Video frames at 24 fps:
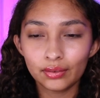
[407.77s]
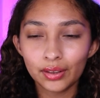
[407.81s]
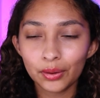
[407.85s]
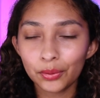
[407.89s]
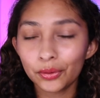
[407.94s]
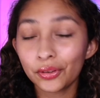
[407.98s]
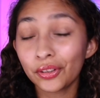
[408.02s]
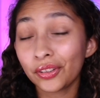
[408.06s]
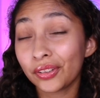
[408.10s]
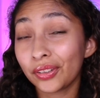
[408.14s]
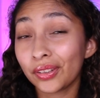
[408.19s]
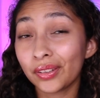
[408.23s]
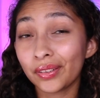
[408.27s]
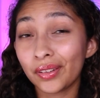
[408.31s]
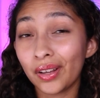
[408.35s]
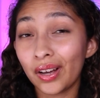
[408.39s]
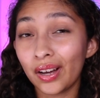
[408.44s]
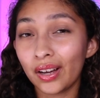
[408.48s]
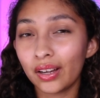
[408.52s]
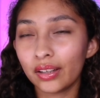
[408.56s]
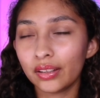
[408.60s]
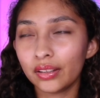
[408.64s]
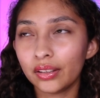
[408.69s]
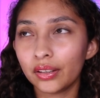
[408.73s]
There was just a
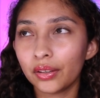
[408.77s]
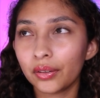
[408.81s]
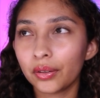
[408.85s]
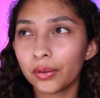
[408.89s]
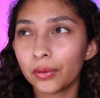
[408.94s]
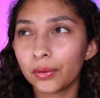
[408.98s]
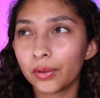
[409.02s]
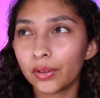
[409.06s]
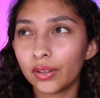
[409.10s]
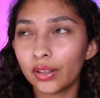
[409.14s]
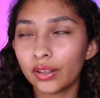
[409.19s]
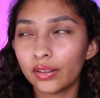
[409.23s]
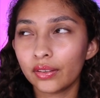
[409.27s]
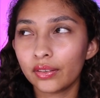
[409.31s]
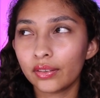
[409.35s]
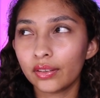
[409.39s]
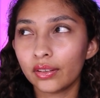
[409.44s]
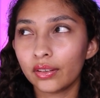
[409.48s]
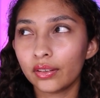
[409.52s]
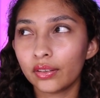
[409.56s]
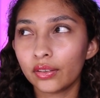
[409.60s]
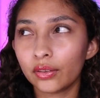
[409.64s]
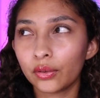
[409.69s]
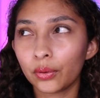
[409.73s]
lot, you know, there was an
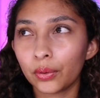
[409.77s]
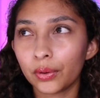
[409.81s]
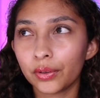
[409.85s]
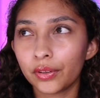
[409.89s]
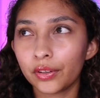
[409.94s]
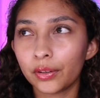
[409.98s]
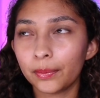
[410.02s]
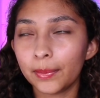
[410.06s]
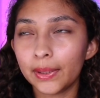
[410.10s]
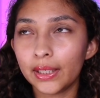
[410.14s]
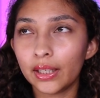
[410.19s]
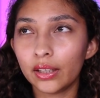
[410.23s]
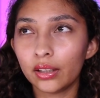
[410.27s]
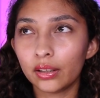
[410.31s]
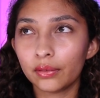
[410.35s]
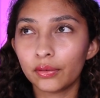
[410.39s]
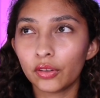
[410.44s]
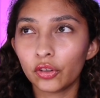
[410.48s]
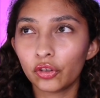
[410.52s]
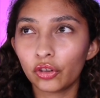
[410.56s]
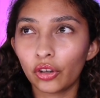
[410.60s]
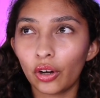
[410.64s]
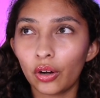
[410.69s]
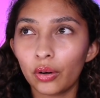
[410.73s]
instance towards the beginning of
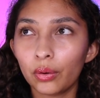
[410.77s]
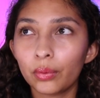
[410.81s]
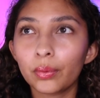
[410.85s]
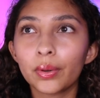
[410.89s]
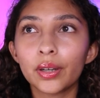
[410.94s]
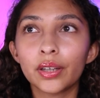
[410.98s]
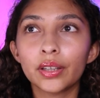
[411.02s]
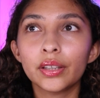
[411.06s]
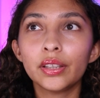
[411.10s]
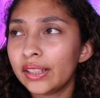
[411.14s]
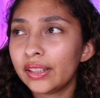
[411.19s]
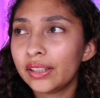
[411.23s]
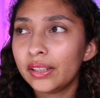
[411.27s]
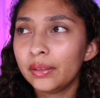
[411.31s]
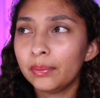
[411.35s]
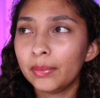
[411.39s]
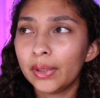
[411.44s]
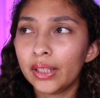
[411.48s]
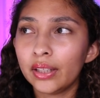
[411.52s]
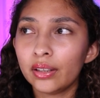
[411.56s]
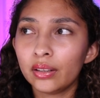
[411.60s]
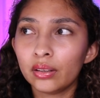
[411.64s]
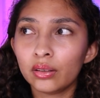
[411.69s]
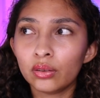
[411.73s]
the show where he
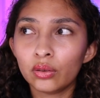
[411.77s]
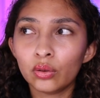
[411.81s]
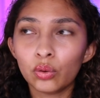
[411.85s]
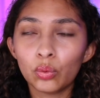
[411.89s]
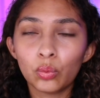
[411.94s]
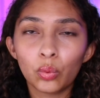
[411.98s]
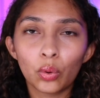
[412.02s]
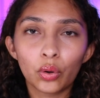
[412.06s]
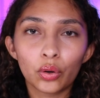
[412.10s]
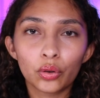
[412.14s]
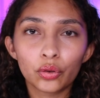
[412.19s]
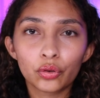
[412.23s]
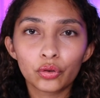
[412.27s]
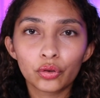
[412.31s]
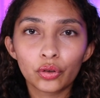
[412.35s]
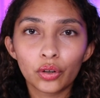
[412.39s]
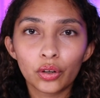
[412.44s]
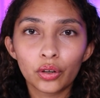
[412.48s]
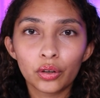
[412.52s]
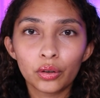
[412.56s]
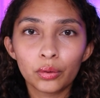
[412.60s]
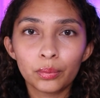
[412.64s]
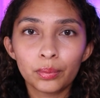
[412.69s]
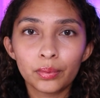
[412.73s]
made the
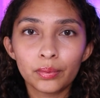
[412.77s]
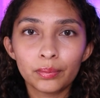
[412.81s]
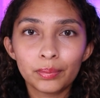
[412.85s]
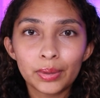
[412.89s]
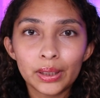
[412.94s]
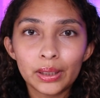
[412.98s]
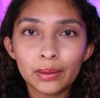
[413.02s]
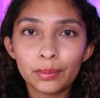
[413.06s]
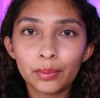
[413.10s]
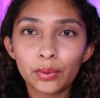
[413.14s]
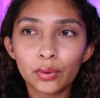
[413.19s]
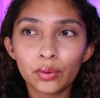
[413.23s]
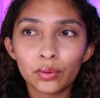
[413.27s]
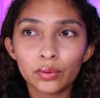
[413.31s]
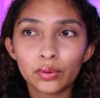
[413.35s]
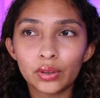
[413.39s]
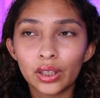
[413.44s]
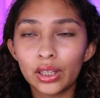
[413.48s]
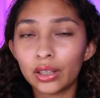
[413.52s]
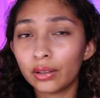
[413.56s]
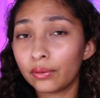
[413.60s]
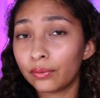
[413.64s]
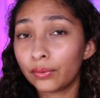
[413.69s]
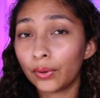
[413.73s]
wardrobe people
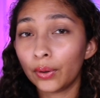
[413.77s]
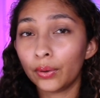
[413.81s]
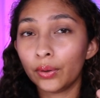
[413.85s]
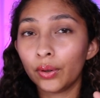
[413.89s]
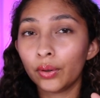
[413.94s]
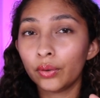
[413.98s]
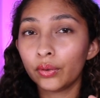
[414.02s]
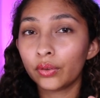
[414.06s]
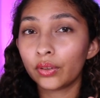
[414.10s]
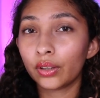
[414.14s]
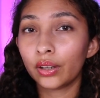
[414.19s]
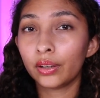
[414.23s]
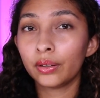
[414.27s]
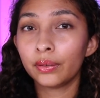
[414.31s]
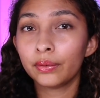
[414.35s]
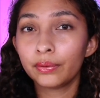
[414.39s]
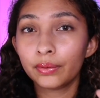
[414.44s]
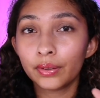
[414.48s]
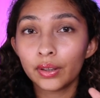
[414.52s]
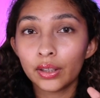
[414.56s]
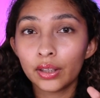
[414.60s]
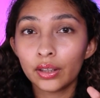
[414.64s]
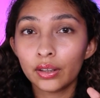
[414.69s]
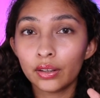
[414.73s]
take photos
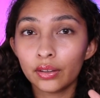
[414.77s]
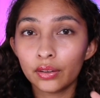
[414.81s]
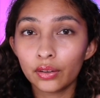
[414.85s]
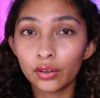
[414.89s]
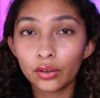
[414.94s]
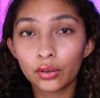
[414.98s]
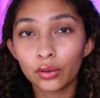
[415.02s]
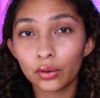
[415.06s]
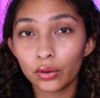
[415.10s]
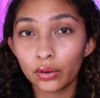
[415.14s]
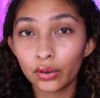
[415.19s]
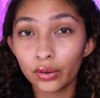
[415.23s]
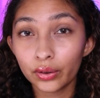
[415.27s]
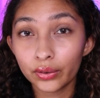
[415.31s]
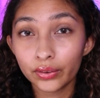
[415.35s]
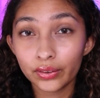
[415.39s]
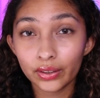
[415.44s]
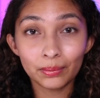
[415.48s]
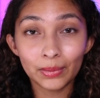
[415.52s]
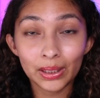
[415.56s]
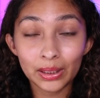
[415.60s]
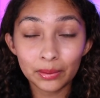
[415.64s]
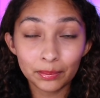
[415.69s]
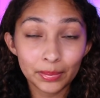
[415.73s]
of the girls
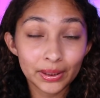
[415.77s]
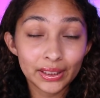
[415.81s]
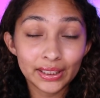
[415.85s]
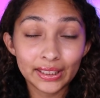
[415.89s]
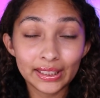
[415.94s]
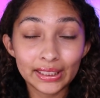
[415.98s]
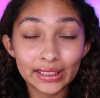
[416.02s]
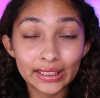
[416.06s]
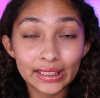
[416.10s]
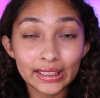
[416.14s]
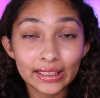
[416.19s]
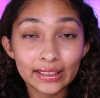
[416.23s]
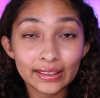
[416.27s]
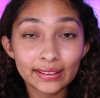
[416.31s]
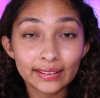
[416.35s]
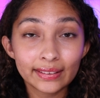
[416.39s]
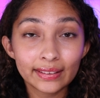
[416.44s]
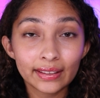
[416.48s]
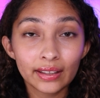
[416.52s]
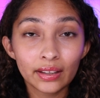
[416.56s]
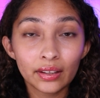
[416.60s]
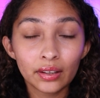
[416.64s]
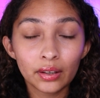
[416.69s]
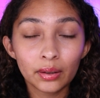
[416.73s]
in
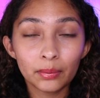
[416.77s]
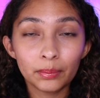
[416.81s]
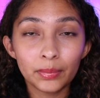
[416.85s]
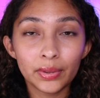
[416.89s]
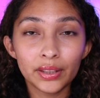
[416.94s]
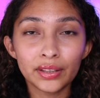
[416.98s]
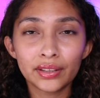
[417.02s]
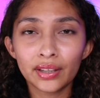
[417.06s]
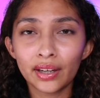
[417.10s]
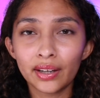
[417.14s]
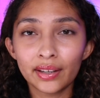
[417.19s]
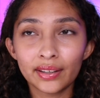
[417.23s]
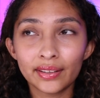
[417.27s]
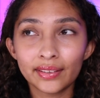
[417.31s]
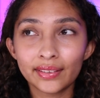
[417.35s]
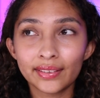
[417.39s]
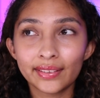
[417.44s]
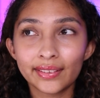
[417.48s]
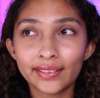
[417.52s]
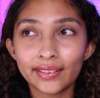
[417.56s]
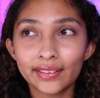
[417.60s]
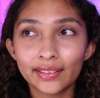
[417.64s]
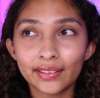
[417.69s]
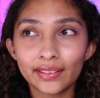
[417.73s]
bikinis
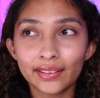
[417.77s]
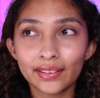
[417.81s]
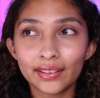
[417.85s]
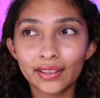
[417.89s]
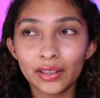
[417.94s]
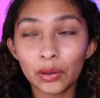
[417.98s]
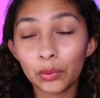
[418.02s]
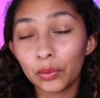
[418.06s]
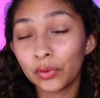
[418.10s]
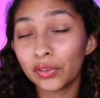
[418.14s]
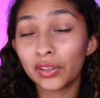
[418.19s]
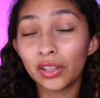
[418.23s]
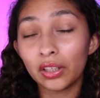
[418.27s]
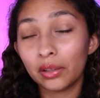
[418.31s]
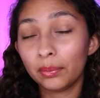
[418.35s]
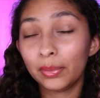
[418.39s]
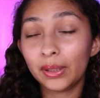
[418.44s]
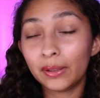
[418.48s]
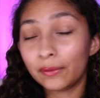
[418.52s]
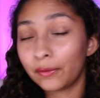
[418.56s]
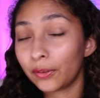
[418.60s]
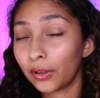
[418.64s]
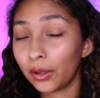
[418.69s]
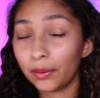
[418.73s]
because it was going to
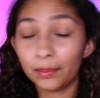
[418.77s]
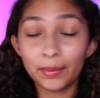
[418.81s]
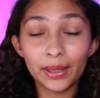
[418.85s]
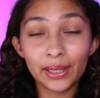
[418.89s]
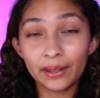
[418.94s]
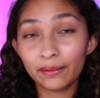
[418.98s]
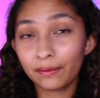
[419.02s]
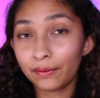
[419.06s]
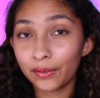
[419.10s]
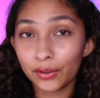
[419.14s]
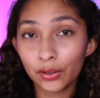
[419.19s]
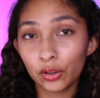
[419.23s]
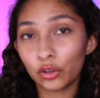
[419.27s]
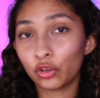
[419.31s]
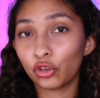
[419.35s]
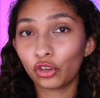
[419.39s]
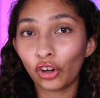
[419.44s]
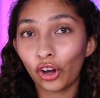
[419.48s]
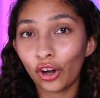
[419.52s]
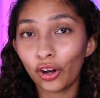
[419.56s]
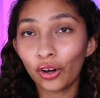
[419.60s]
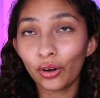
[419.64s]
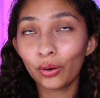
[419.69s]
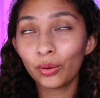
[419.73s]
be for a bit for the
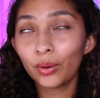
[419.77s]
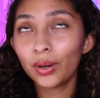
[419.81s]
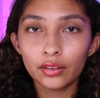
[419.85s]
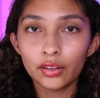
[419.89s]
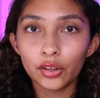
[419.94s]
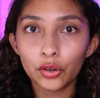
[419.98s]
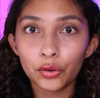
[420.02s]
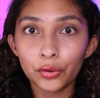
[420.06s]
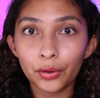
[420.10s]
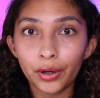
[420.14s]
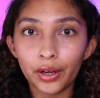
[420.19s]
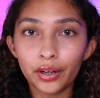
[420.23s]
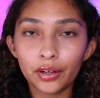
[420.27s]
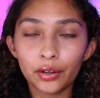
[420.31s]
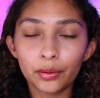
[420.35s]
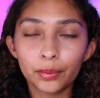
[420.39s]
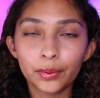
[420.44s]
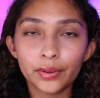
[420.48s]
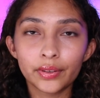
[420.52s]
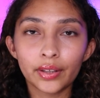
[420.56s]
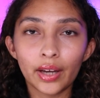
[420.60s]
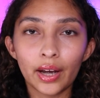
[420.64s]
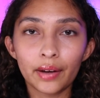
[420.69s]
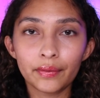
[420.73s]
show. The creator
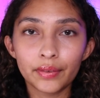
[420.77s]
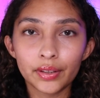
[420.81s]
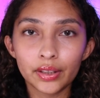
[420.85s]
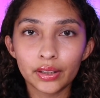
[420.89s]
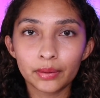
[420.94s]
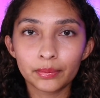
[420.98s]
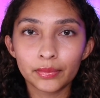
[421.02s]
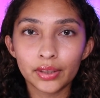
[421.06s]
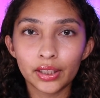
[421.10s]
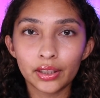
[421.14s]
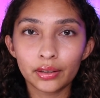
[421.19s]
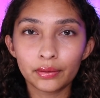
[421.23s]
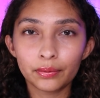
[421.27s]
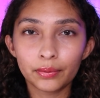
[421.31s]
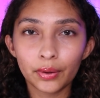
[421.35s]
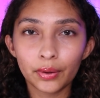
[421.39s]
was having them take